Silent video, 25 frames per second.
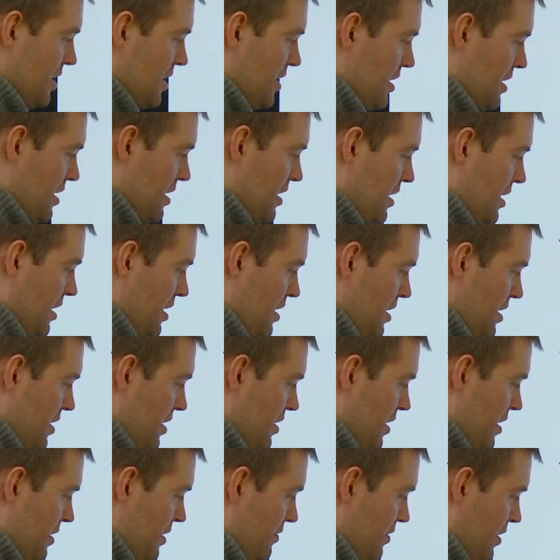Here
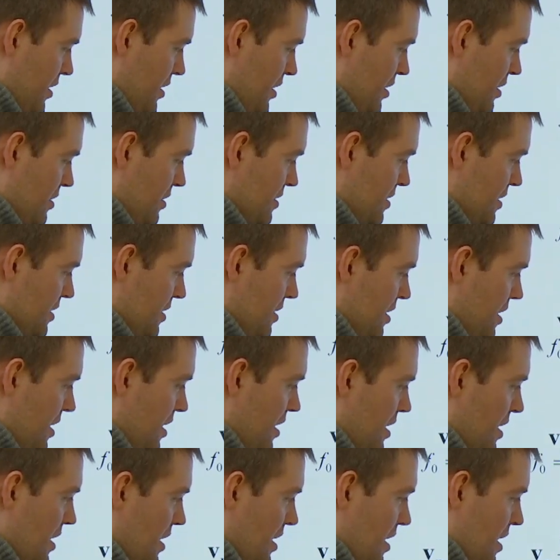the velocity
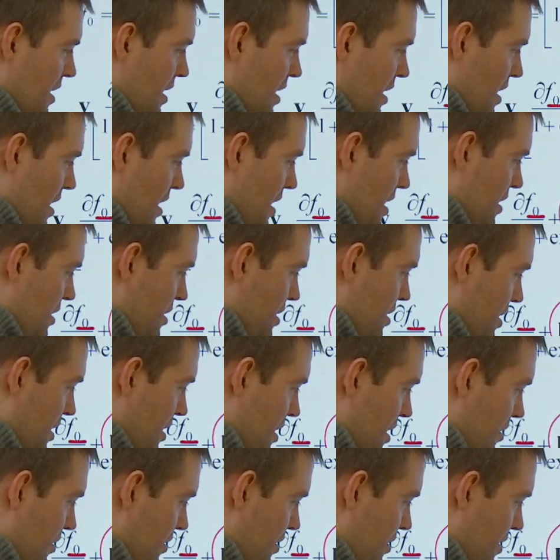and
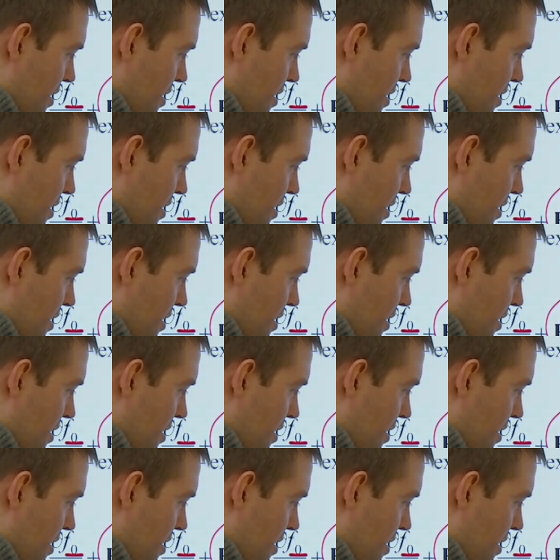here the